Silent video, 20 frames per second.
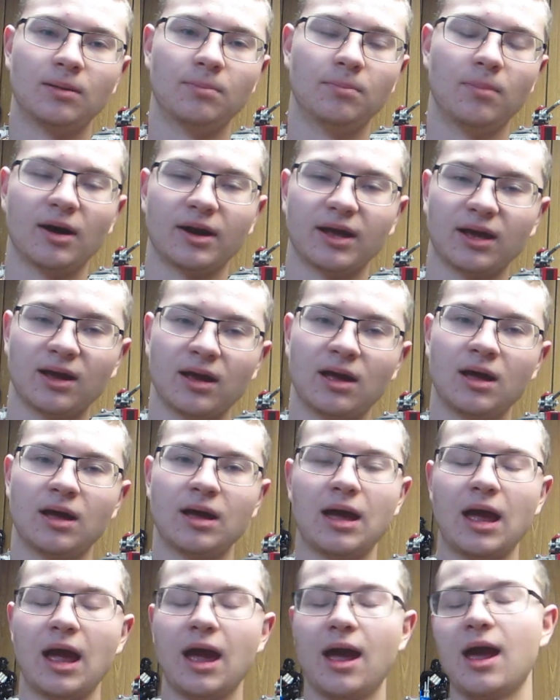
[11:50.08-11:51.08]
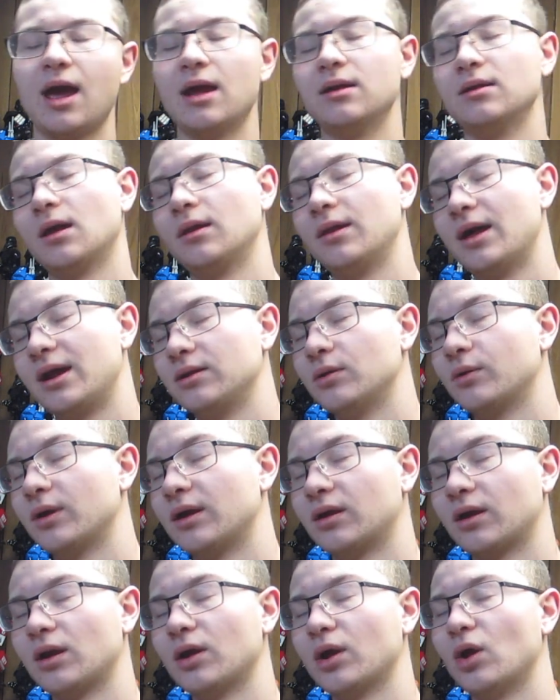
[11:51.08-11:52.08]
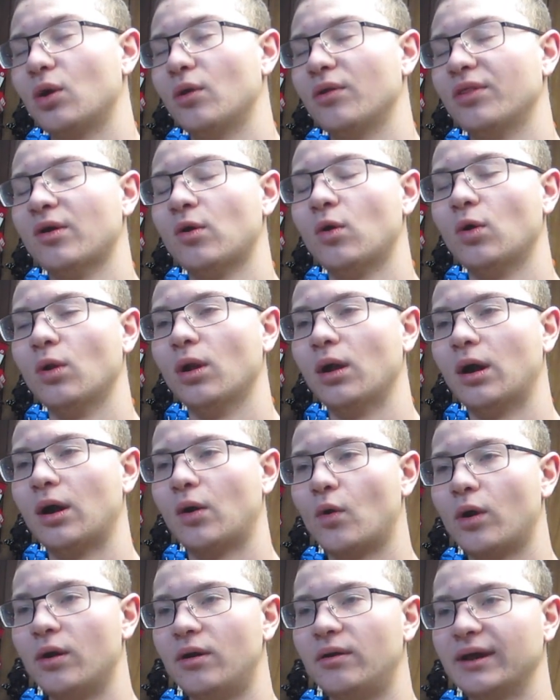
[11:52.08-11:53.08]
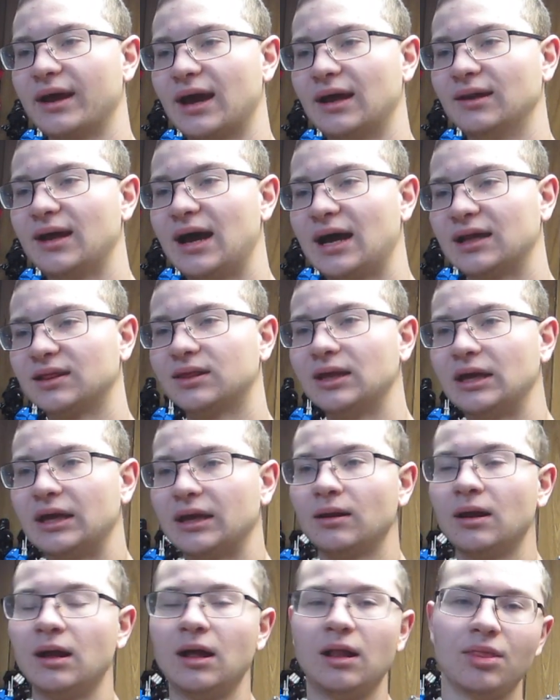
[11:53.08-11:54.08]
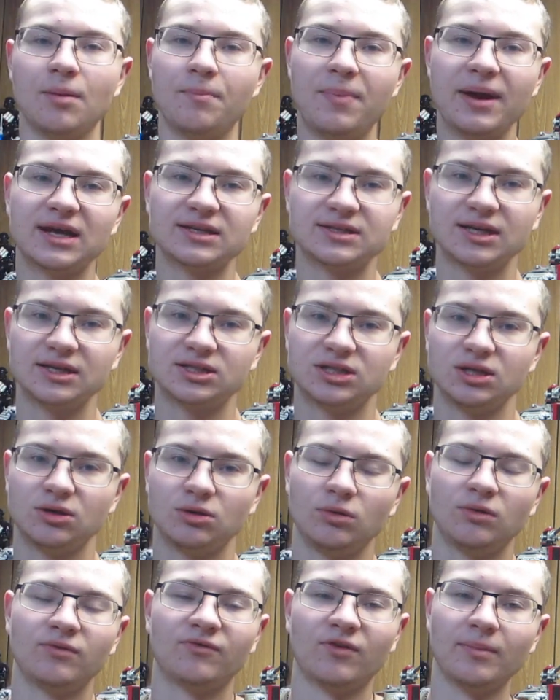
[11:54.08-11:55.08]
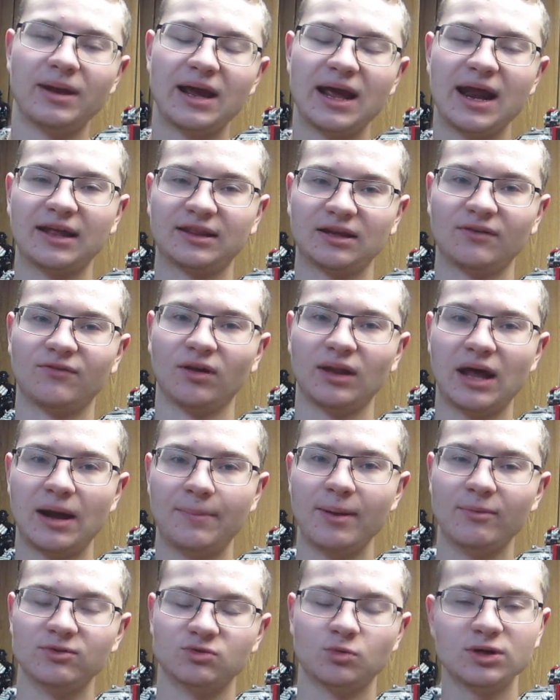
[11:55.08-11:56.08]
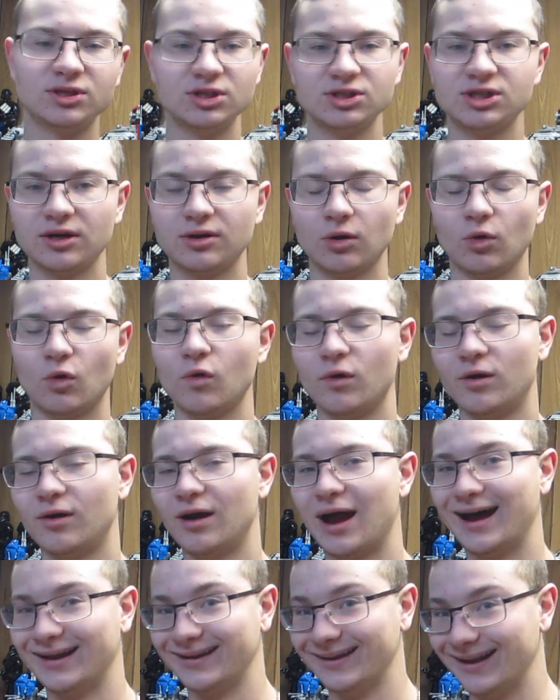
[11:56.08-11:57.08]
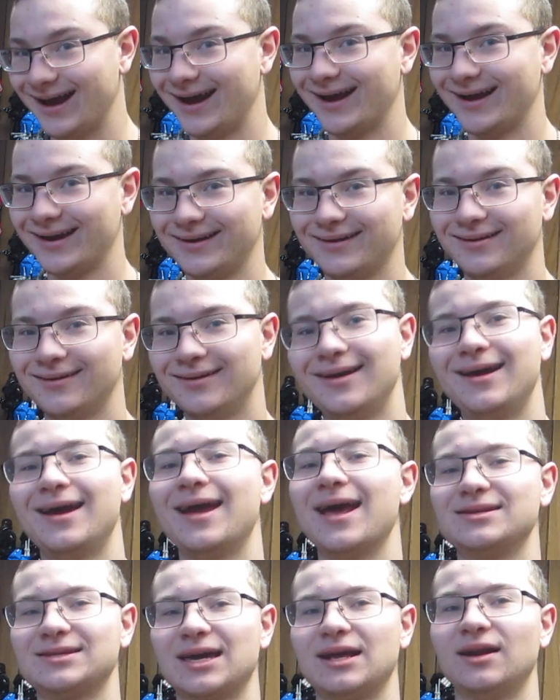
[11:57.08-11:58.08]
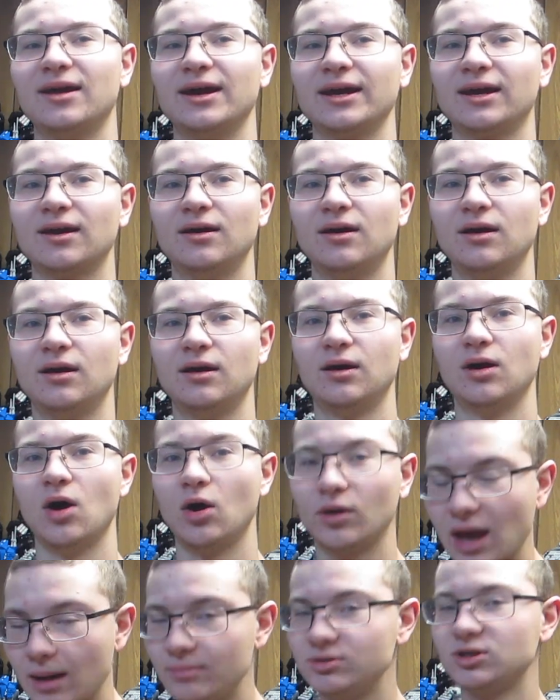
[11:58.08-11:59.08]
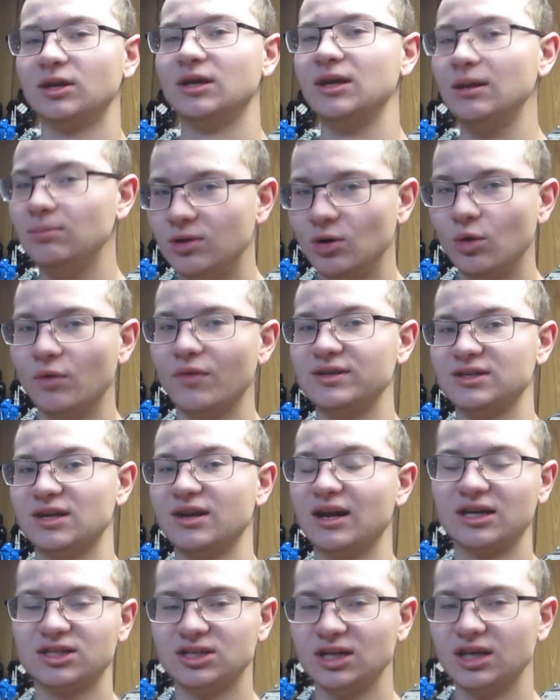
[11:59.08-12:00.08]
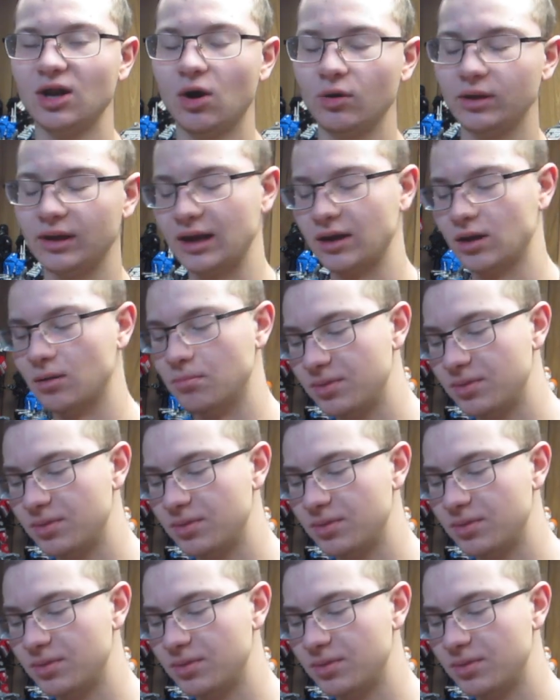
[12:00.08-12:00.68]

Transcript: money. And a lot of you are going to go with the whole ordering online thing. The biggest issue for me, and I think for a lot of people, is once you start to order online, it's kind of like, okay, I'm just going to keep doing this. And next thing you know, you get your